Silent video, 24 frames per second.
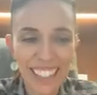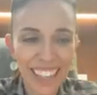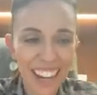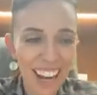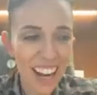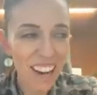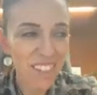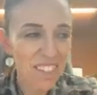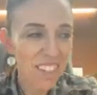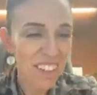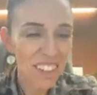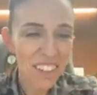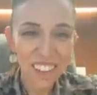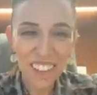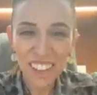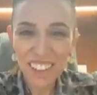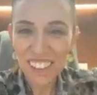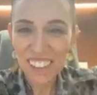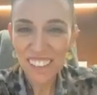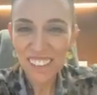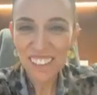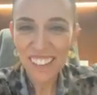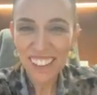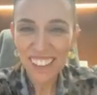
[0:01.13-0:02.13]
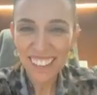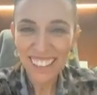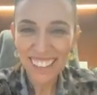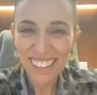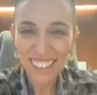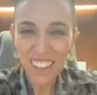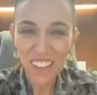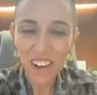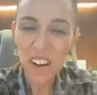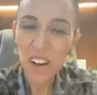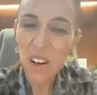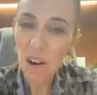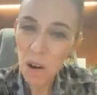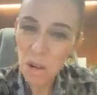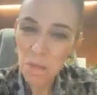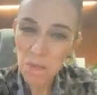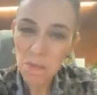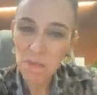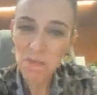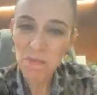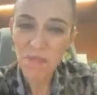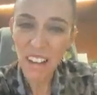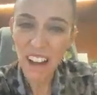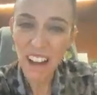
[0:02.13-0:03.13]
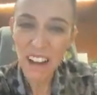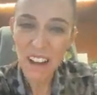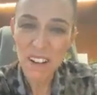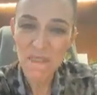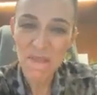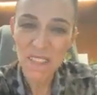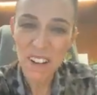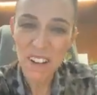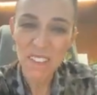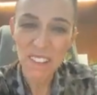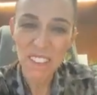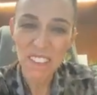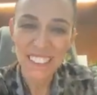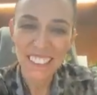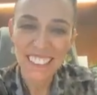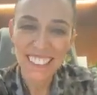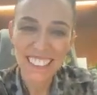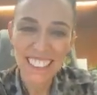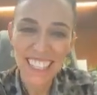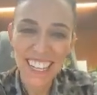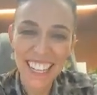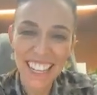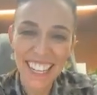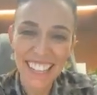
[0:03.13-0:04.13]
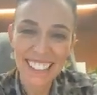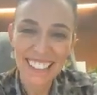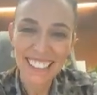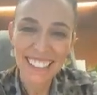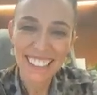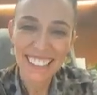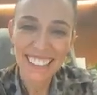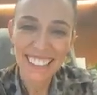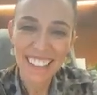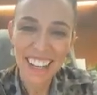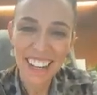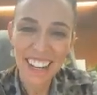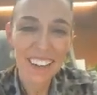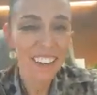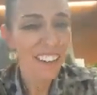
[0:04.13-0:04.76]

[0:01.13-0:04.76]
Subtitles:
Kia ora everyone. I hope everyone's had an